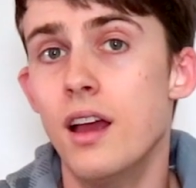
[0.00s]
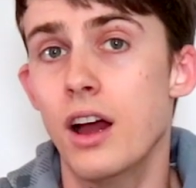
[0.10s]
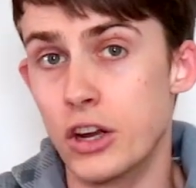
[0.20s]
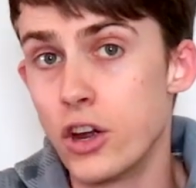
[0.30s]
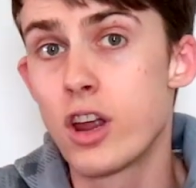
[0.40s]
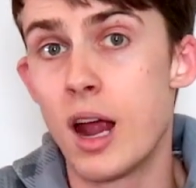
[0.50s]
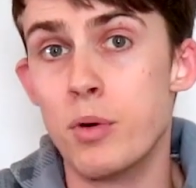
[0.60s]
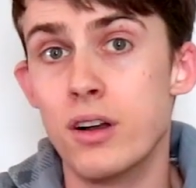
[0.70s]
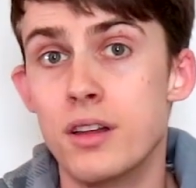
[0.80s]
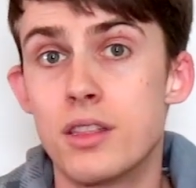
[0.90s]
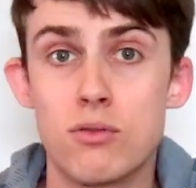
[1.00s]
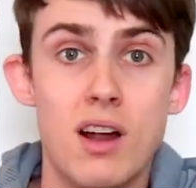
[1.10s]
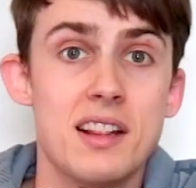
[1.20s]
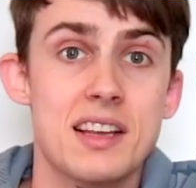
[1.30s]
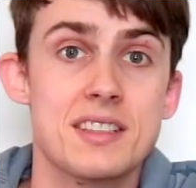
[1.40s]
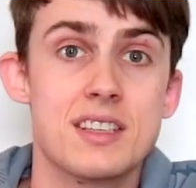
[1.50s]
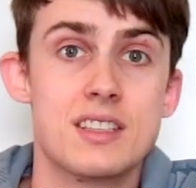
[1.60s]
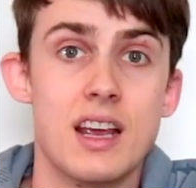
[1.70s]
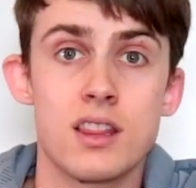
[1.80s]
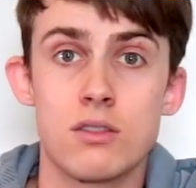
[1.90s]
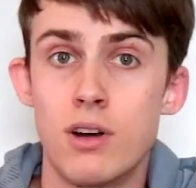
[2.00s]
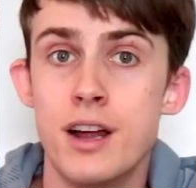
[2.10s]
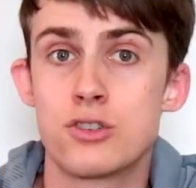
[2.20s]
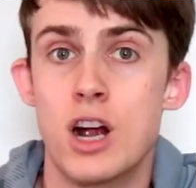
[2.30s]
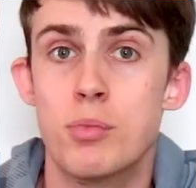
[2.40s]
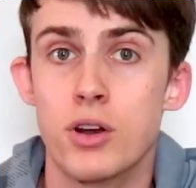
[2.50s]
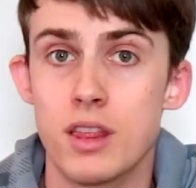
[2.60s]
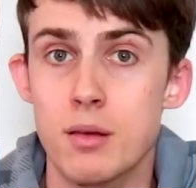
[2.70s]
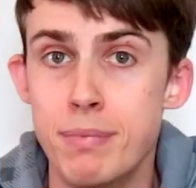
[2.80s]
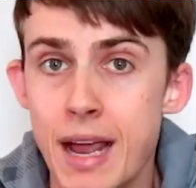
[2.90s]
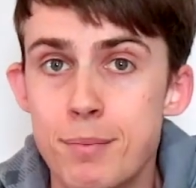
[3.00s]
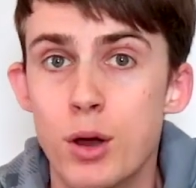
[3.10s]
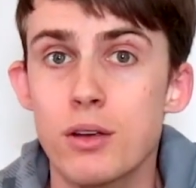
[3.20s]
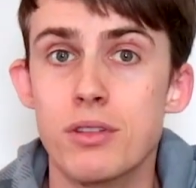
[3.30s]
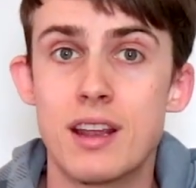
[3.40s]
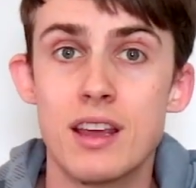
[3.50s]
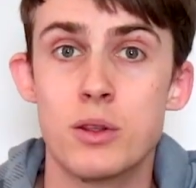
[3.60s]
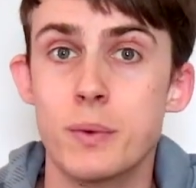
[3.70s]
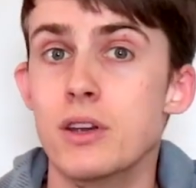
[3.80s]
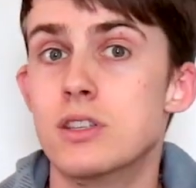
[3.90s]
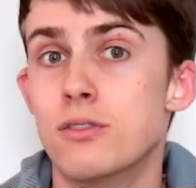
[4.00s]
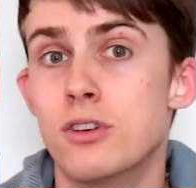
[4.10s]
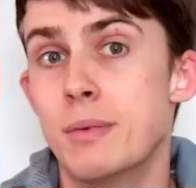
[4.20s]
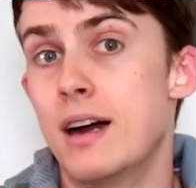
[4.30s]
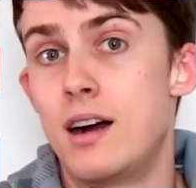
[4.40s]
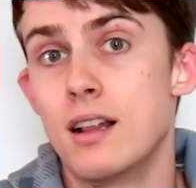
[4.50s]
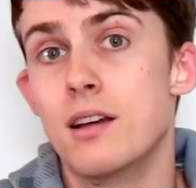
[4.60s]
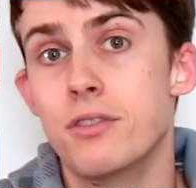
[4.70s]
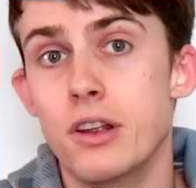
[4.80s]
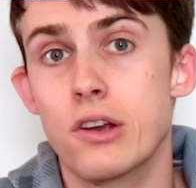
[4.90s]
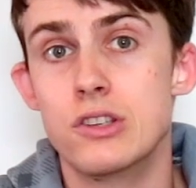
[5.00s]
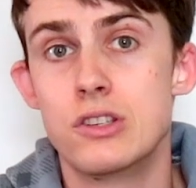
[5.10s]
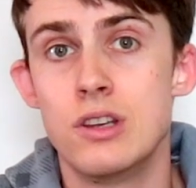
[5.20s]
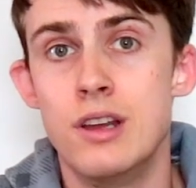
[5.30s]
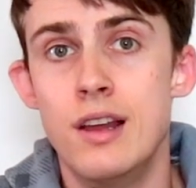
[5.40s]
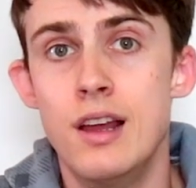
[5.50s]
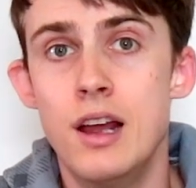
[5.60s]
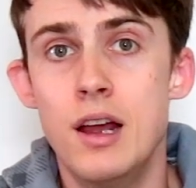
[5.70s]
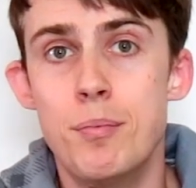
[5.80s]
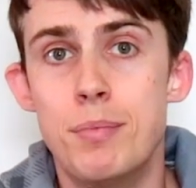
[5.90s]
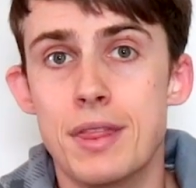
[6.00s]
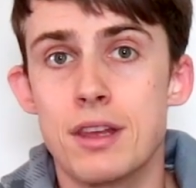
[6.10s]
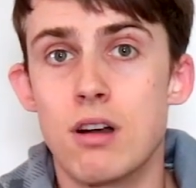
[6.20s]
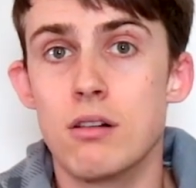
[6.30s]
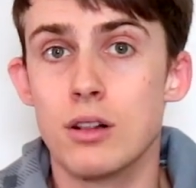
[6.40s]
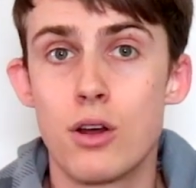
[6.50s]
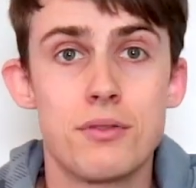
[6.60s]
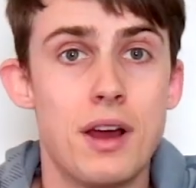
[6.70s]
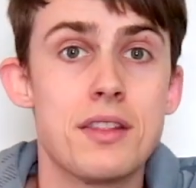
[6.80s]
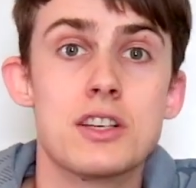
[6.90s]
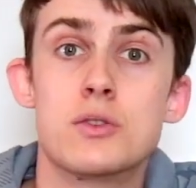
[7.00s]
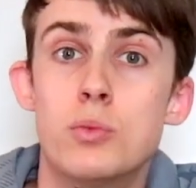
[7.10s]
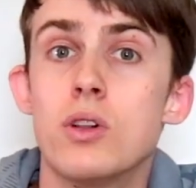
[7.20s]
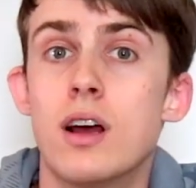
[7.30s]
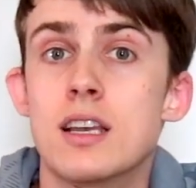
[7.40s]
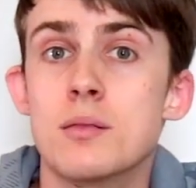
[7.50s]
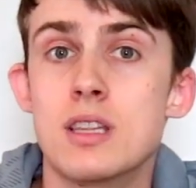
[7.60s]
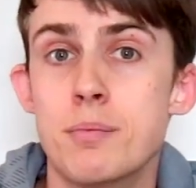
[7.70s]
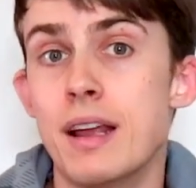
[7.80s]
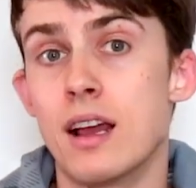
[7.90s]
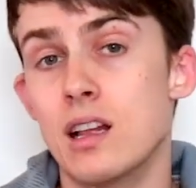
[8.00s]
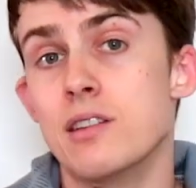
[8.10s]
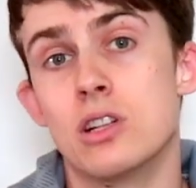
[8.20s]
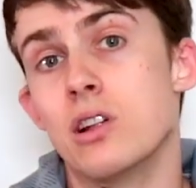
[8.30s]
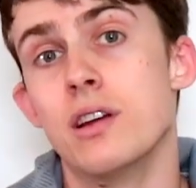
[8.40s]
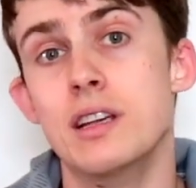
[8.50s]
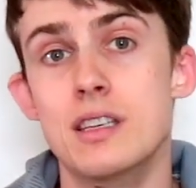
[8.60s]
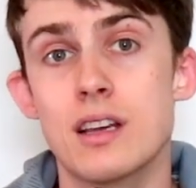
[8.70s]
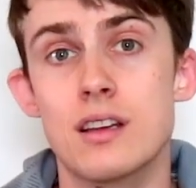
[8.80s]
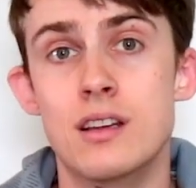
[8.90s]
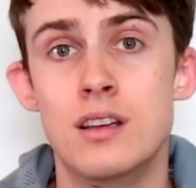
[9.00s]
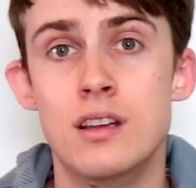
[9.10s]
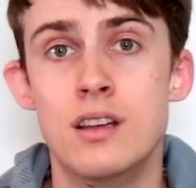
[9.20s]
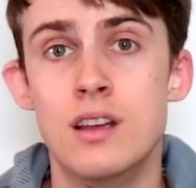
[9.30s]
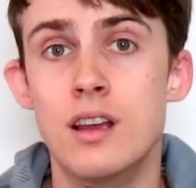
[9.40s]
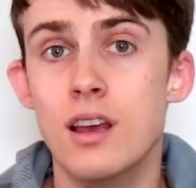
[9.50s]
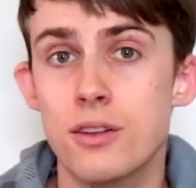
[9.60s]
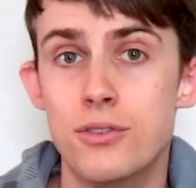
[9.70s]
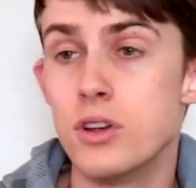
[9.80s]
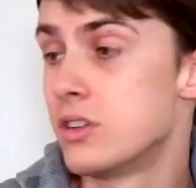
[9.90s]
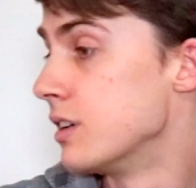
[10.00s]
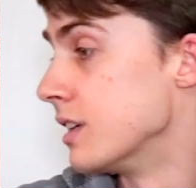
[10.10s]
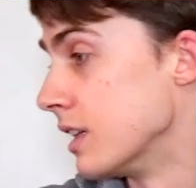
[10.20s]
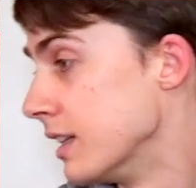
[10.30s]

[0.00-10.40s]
A good camera, the right lenses, and the right tripod are the backbone of the kit that we use to film our highlight videos. But there are a lot of other small items that make our lives a lot easier. The first is a